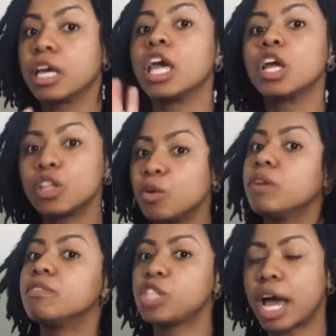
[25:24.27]

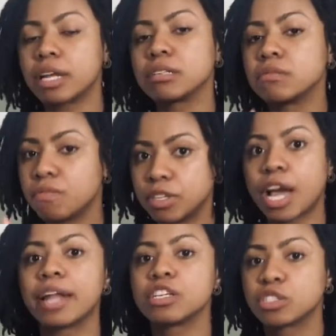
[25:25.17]
including vaginas.
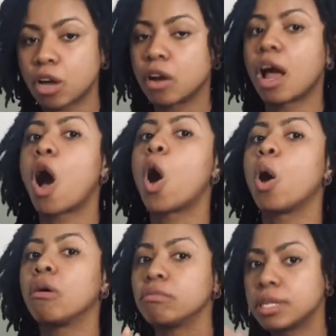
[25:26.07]
Vaginas are not
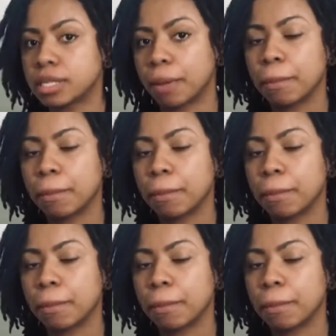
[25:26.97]
all the same.